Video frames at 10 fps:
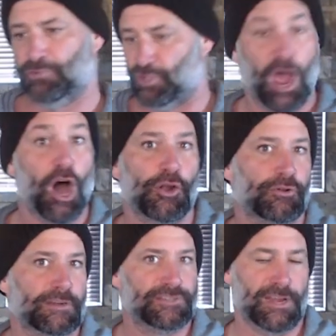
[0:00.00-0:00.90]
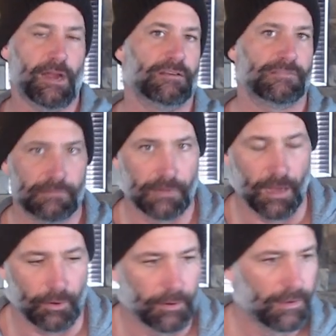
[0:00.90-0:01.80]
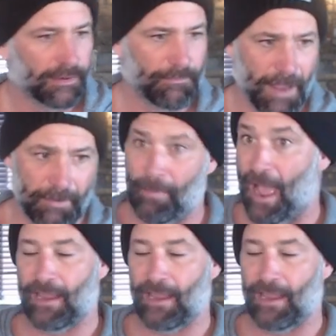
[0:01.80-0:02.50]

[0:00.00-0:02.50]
one hundred shares, you know, can maybe buy,